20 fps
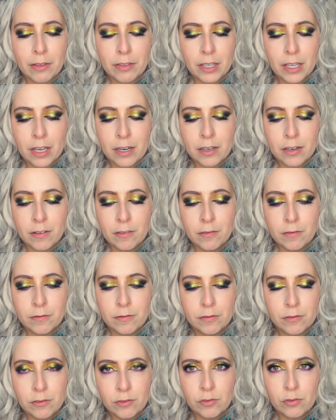at the end
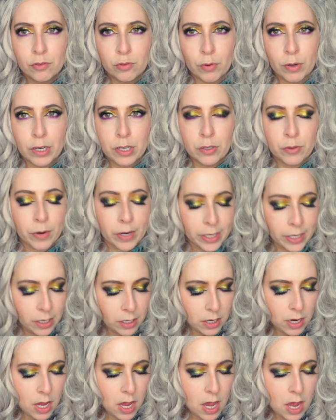of
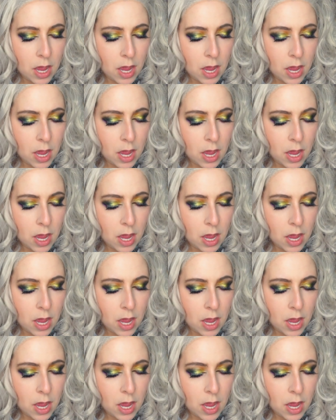2020.